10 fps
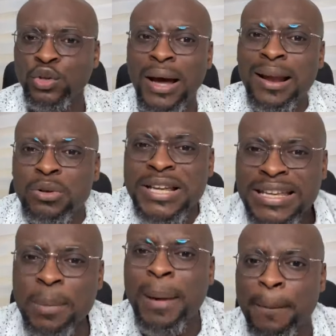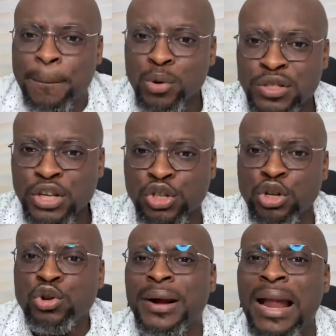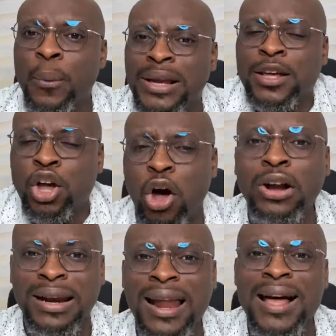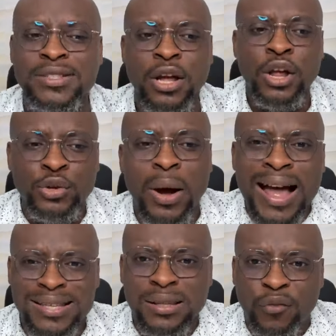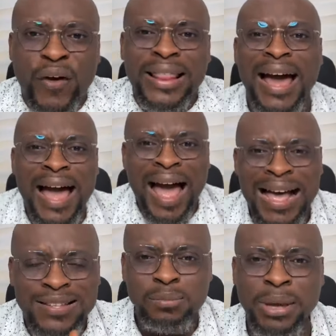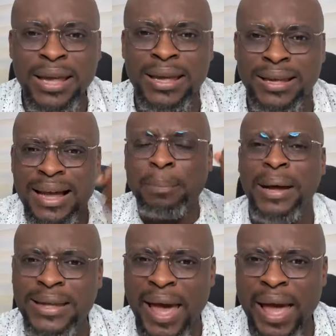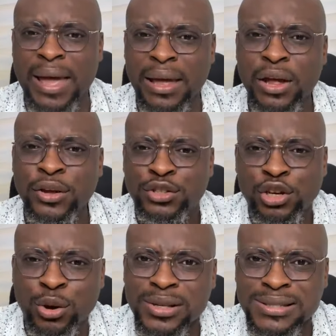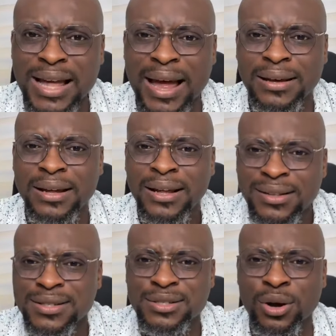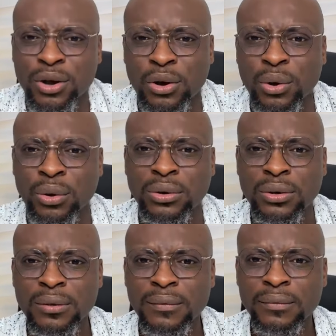You are now taking my position. You are now in the God class. You ask the Father, ask me. Kabaye. Do you understand? This is so good.